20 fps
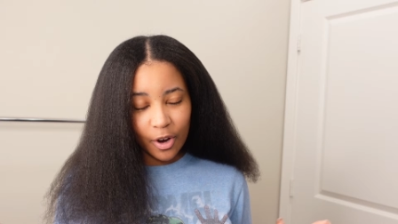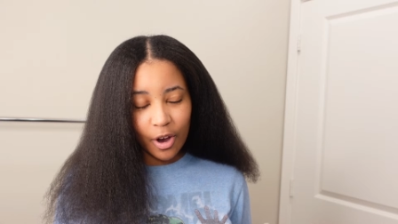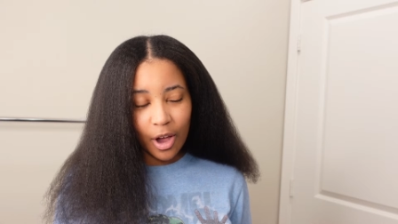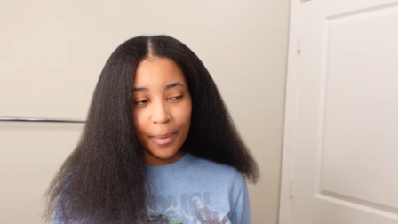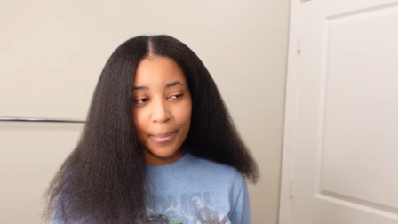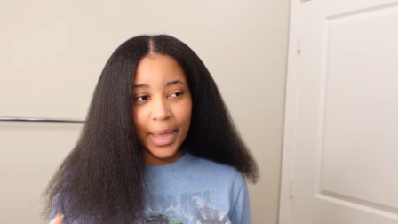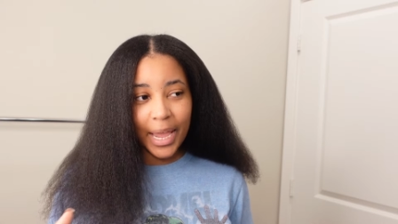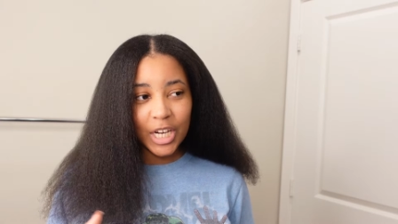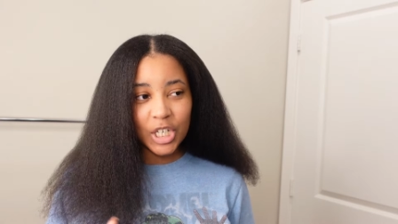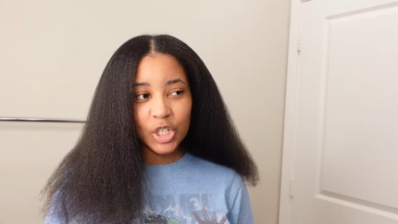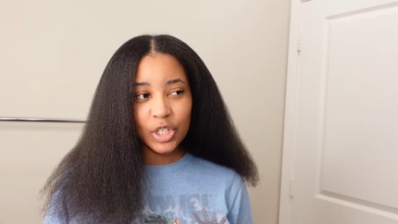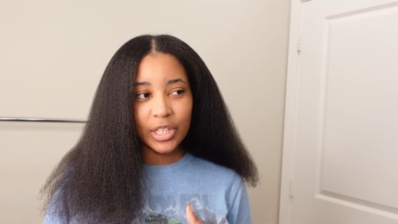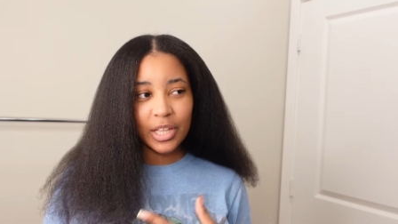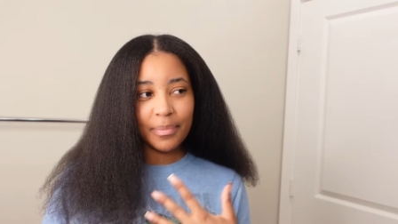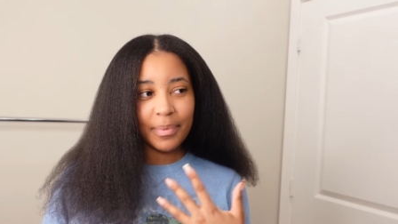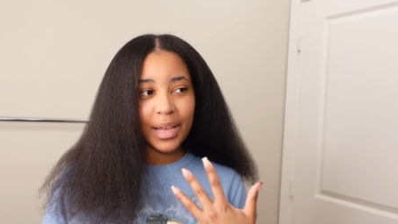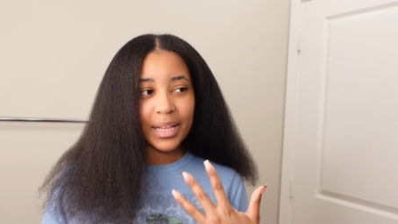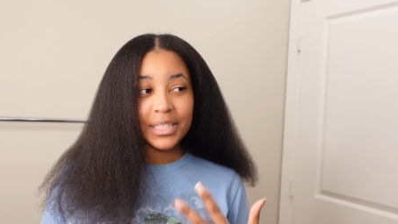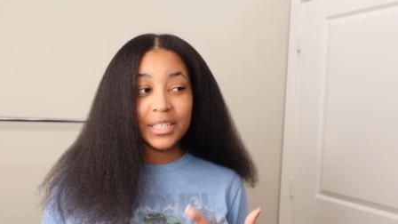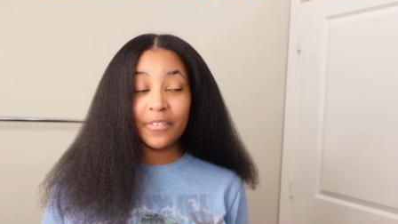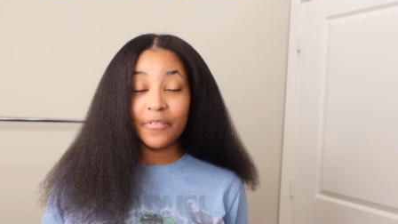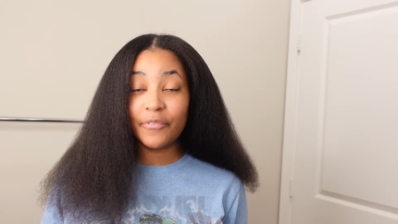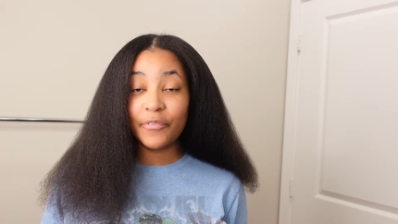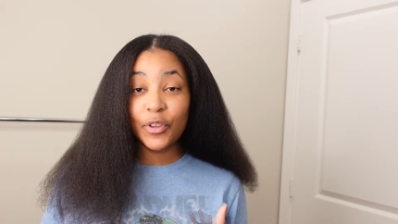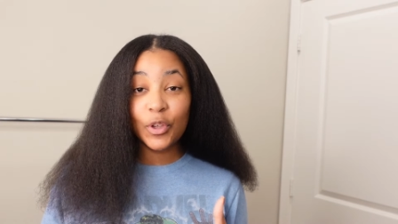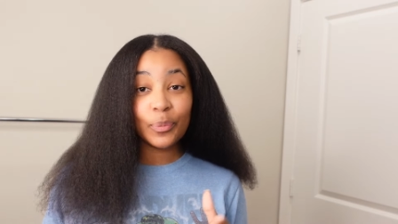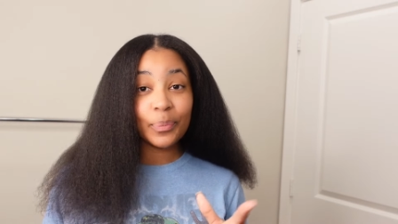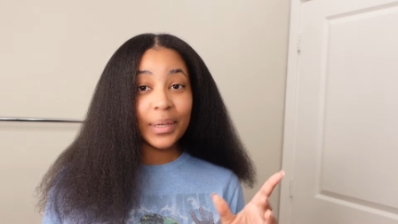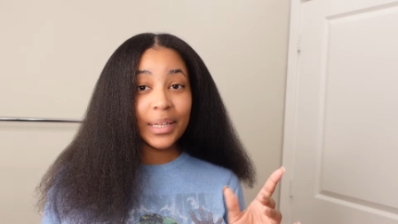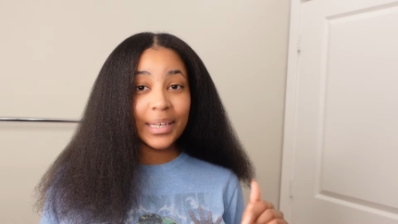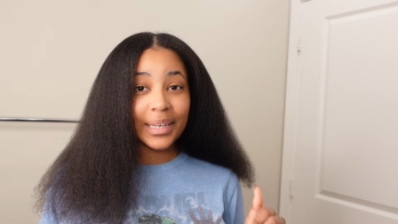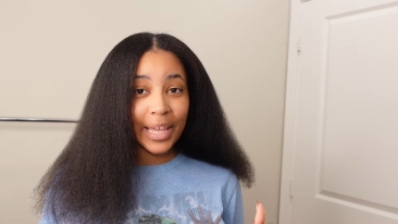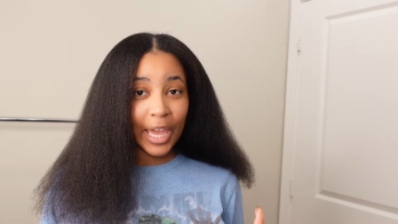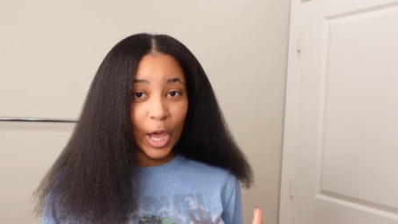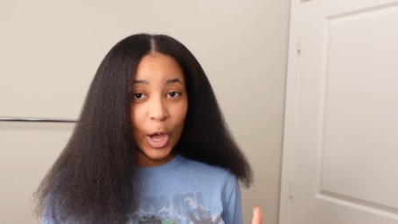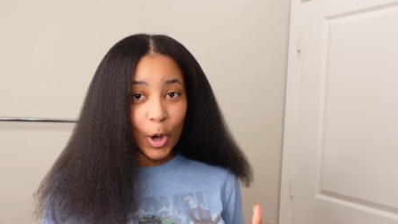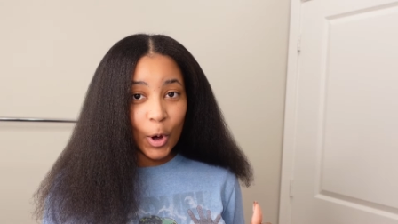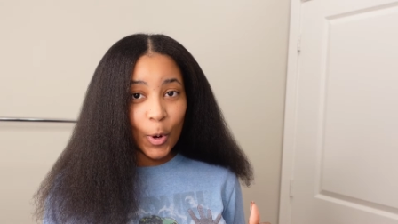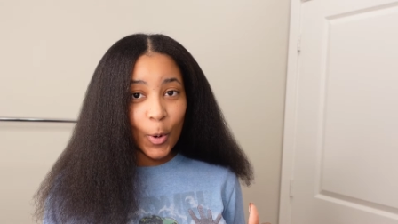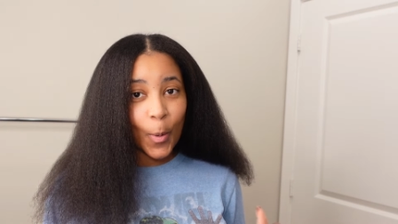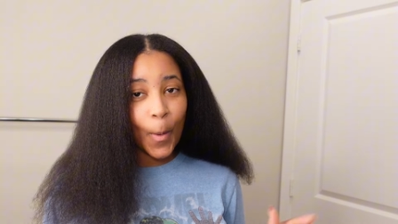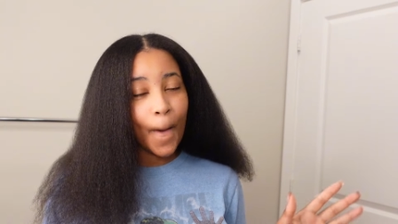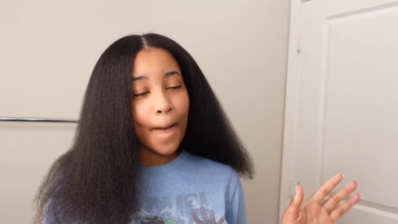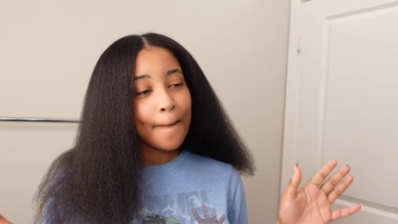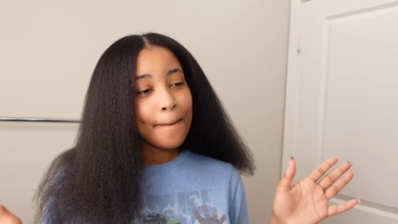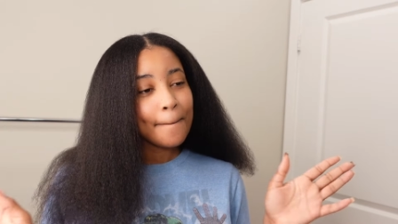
I'm actually about to film it now.